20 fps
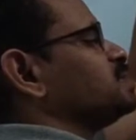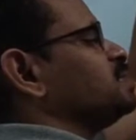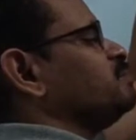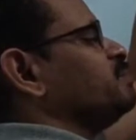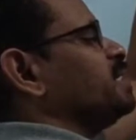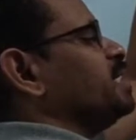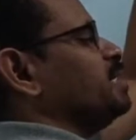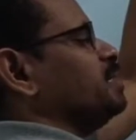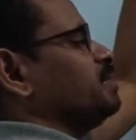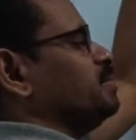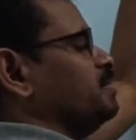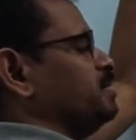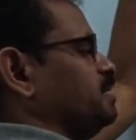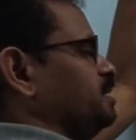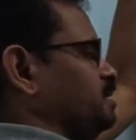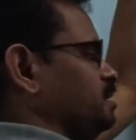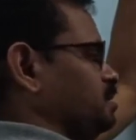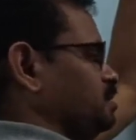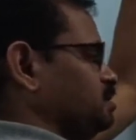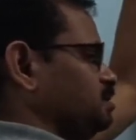Some delta
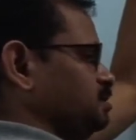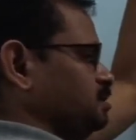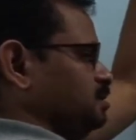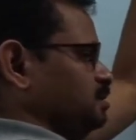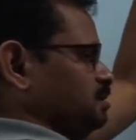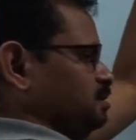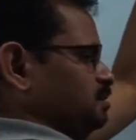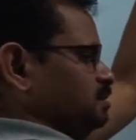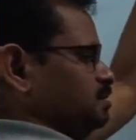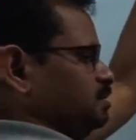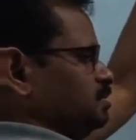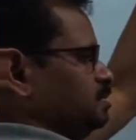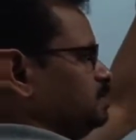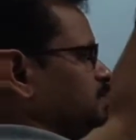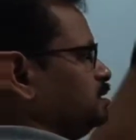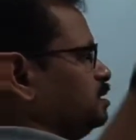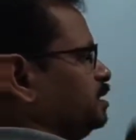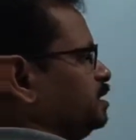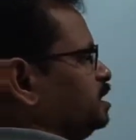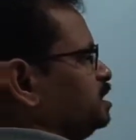t.
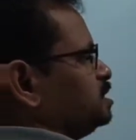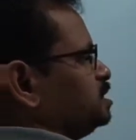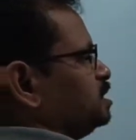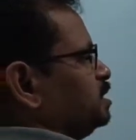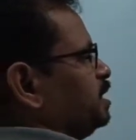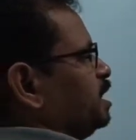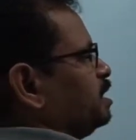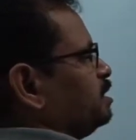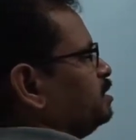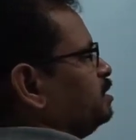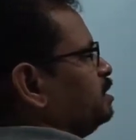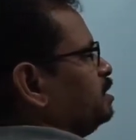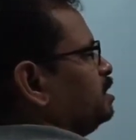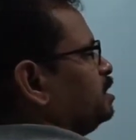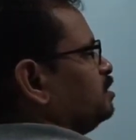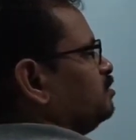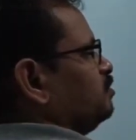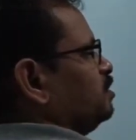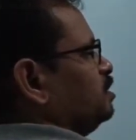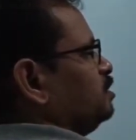That is the delta t
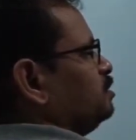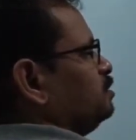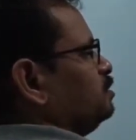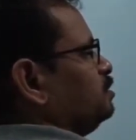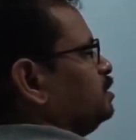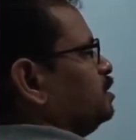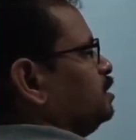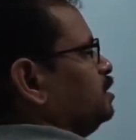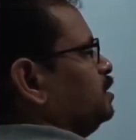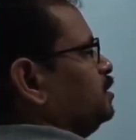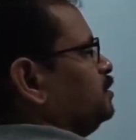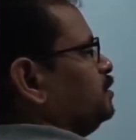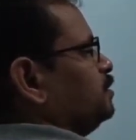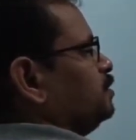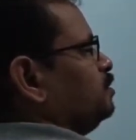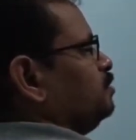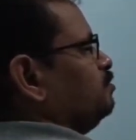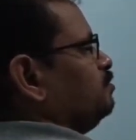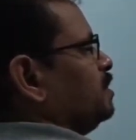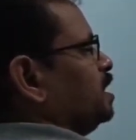equal to
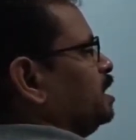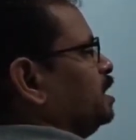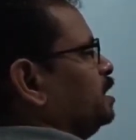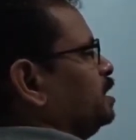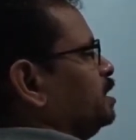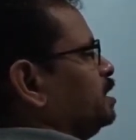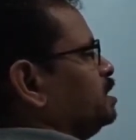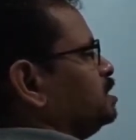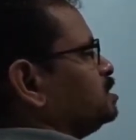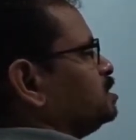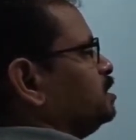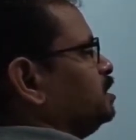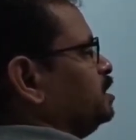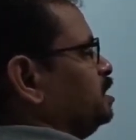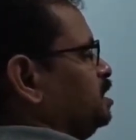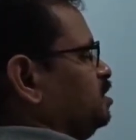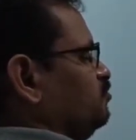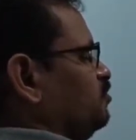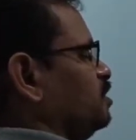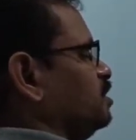T2 minus
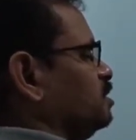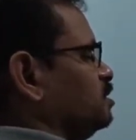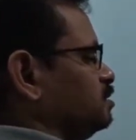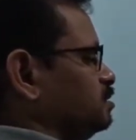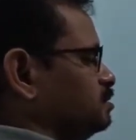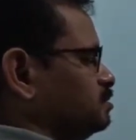T1.